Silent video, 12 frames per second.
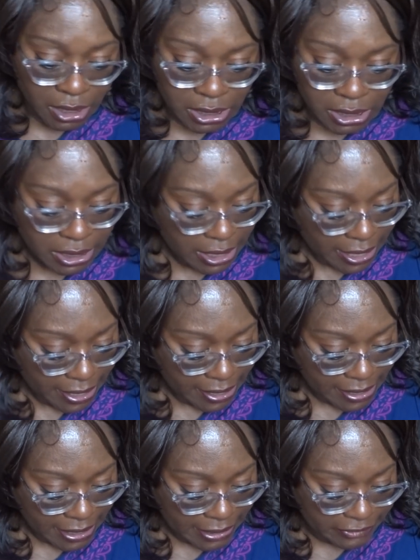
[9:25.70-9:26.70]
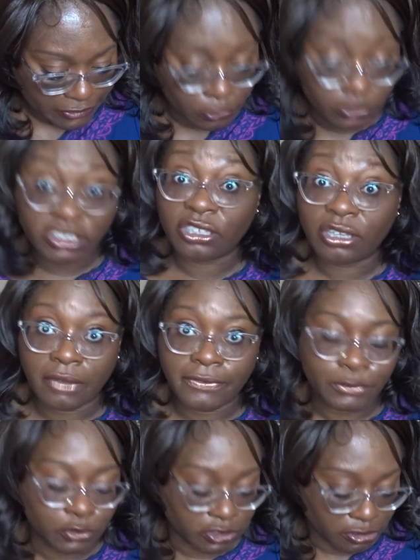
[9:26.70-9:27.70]
Okay, and it's also got a
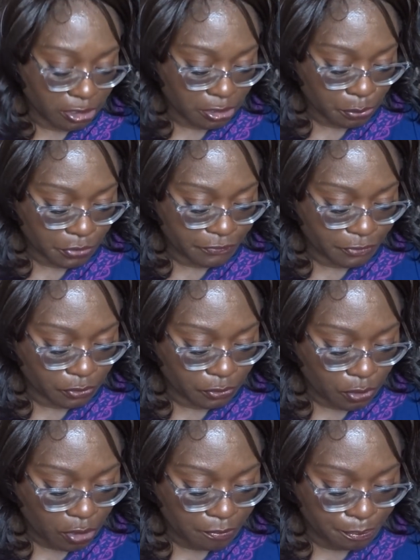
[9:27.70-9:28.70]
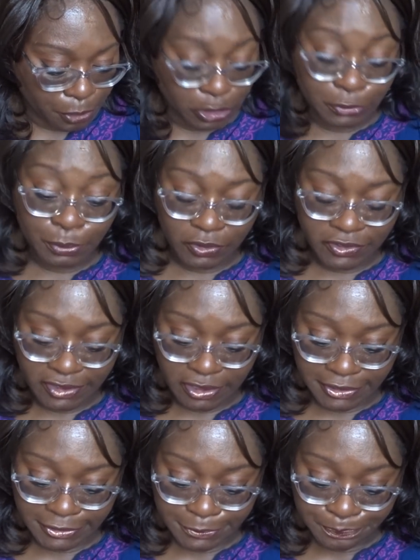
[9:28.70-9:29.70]
4-star review on Birchbox
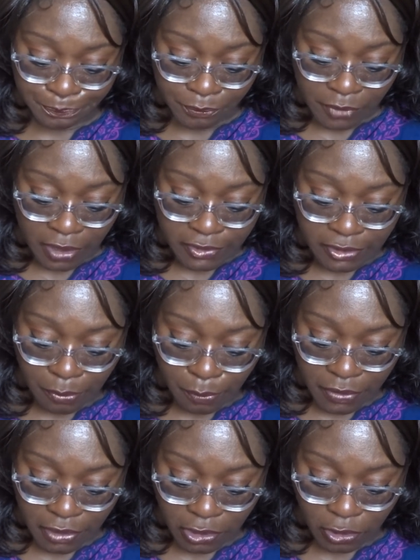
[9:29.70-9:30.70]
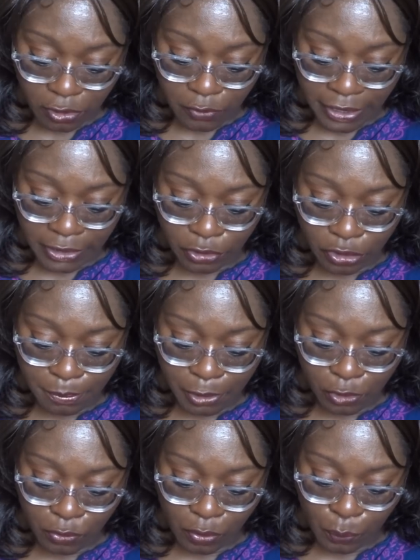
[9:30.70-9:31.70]
site. So whether you're a
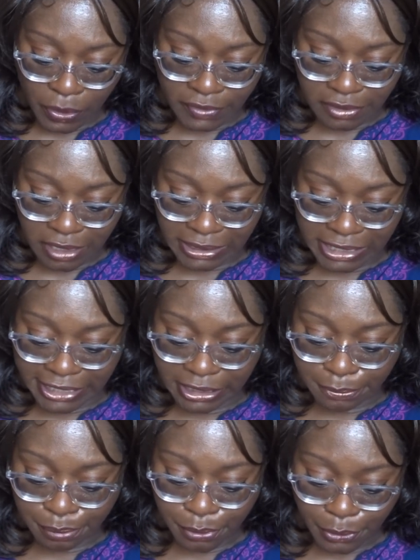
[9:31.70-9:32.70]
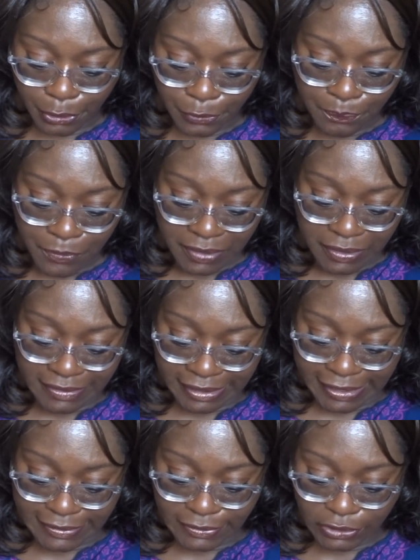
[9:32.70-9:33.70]
newbie or a winged eyeliner pro, this
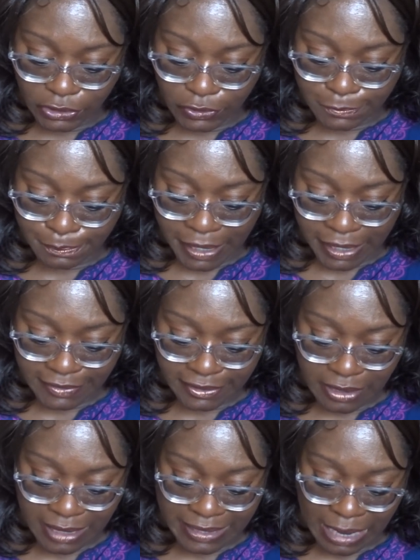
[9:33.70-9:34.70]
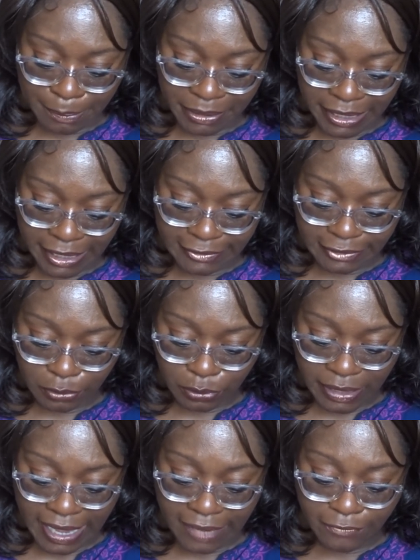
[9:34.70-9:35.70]
easy to use pen style applicator
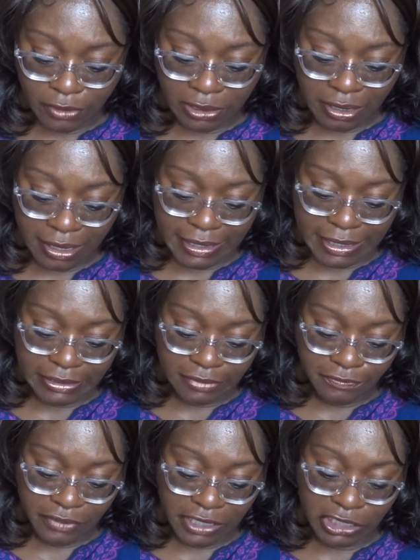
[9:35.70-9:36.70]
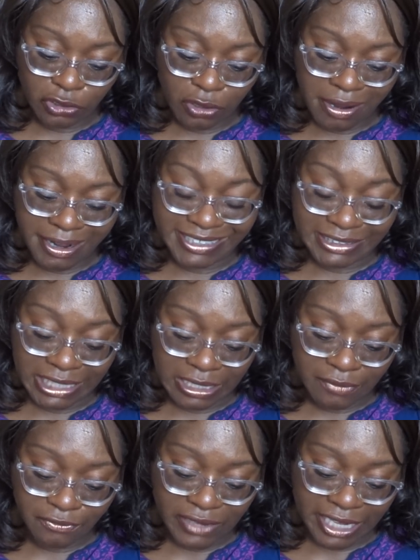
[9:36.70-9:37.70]
will have you lining and defining your eyes in
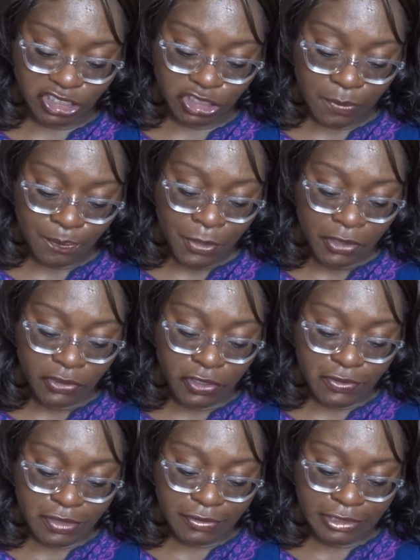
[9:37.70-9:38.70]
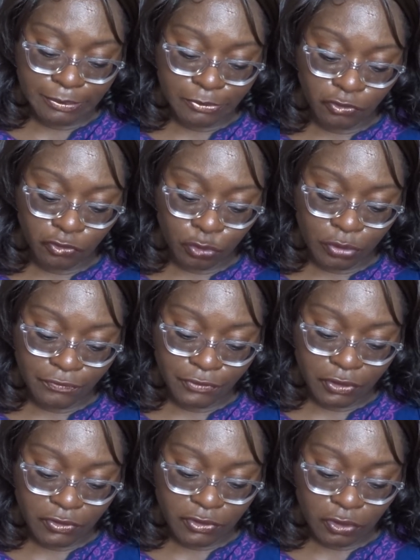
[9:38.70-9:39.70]
a flash. Use the tip to draw a
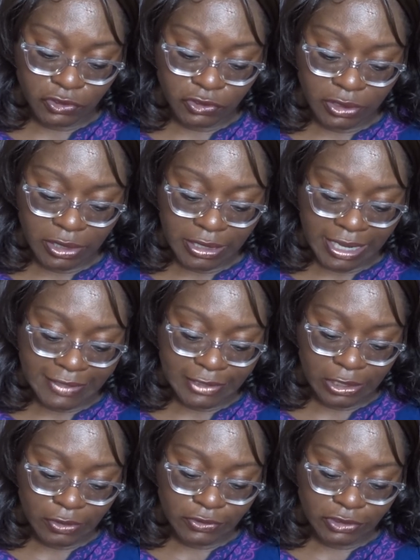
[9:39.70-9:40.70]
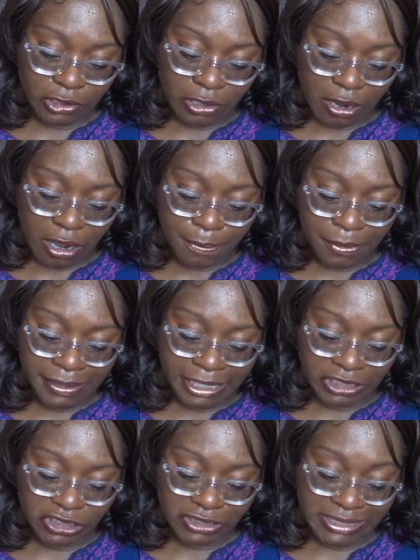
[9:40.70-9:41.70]
few dots as close to your upper
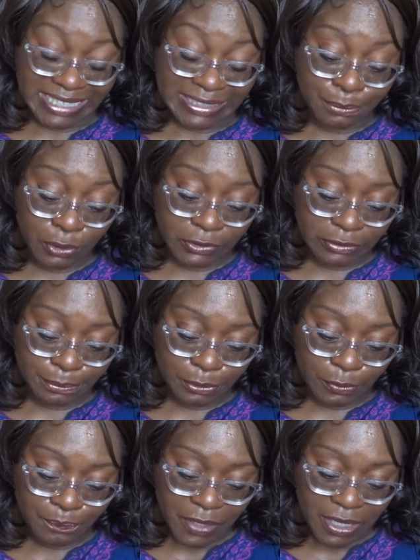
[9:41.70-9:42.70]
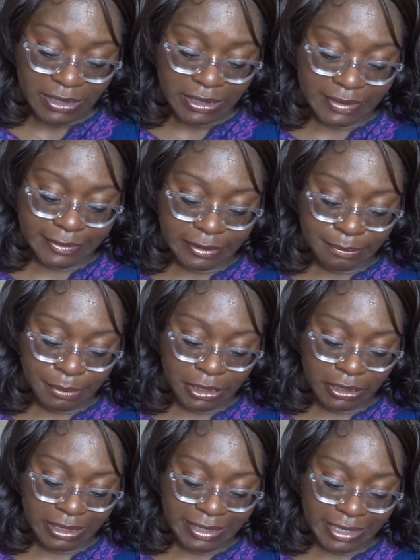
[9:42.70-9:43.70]
lashes as possible, then simply
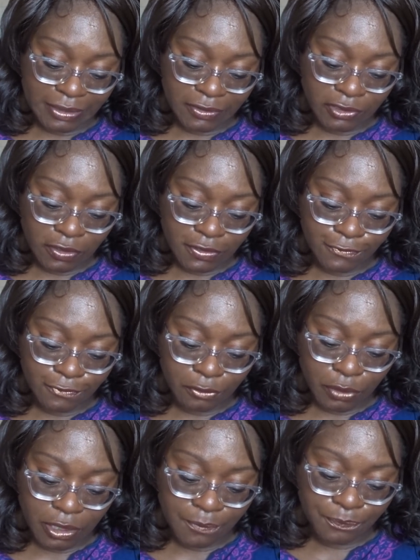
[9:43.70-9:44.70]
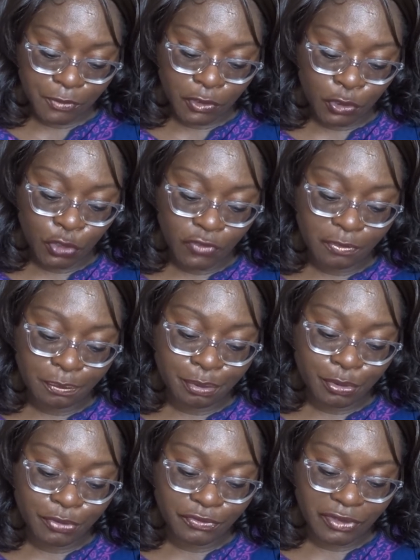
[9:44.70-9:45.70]
connect the dots for a goof
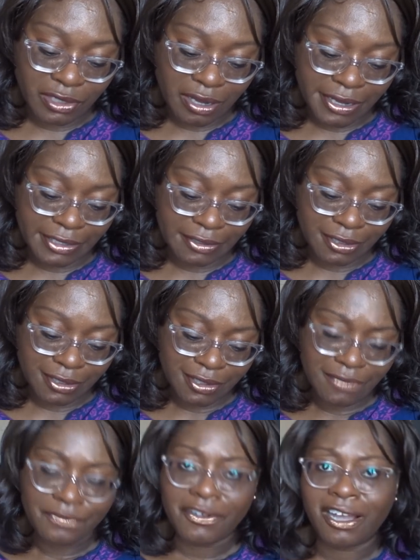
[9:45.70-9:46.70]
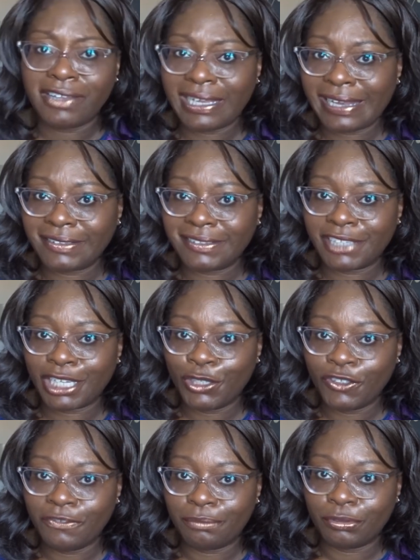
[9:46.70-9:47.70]
proof line. Are they allowed to say
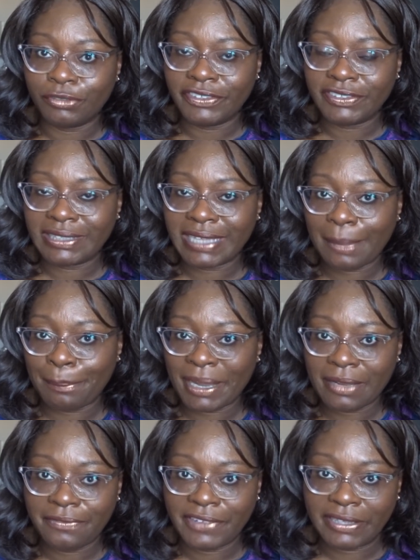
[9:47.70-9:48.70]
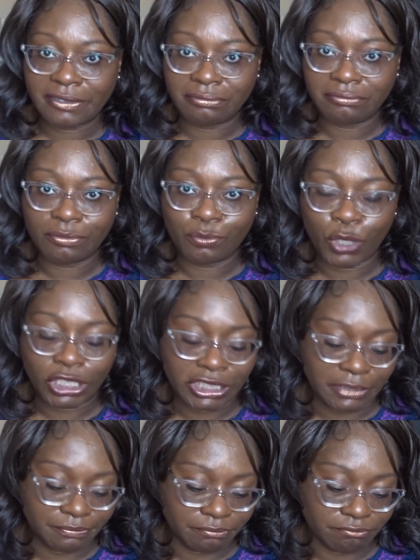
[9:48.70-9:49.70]
goof proof? Isn't that a benefit
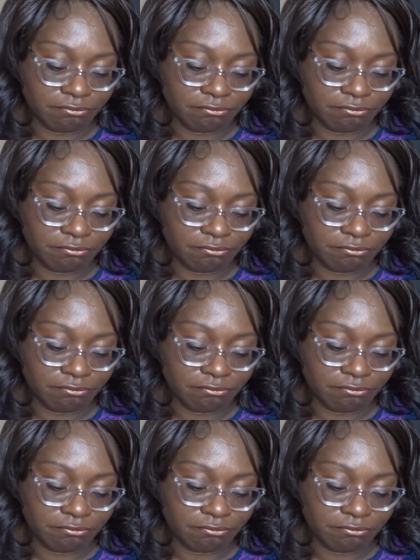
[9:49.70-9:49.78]
wording?